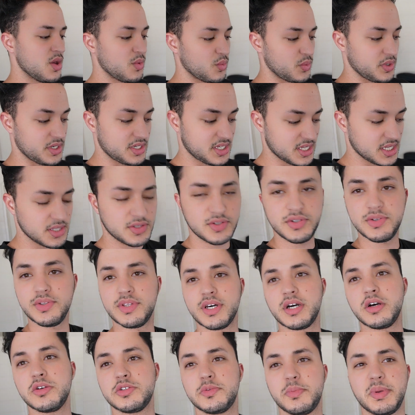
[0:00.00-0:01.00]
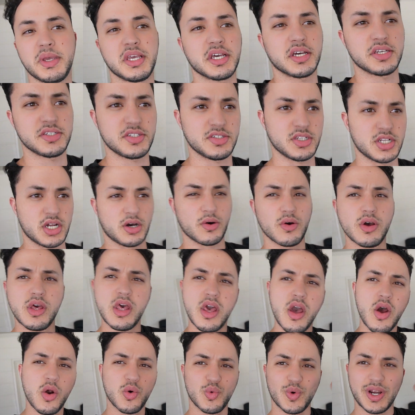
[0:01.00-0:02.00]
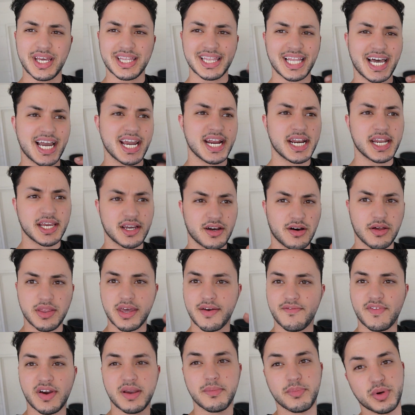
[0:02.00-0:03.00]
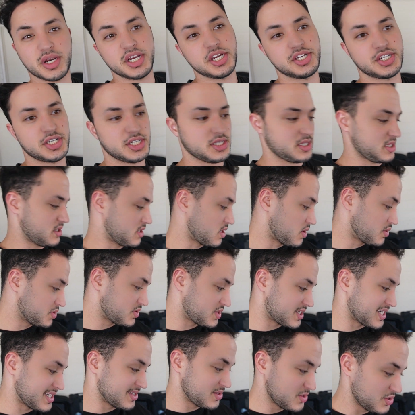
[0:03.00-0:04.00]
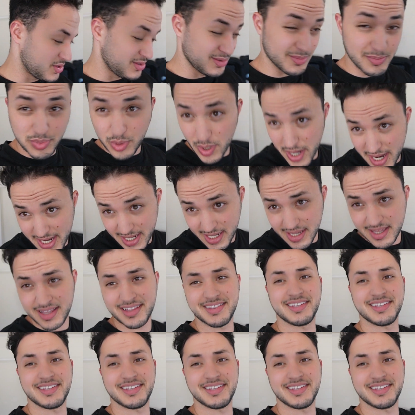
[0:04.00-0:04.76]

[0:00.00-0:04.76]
We did do those because, you know, redlining, all that vibration, those tend to break.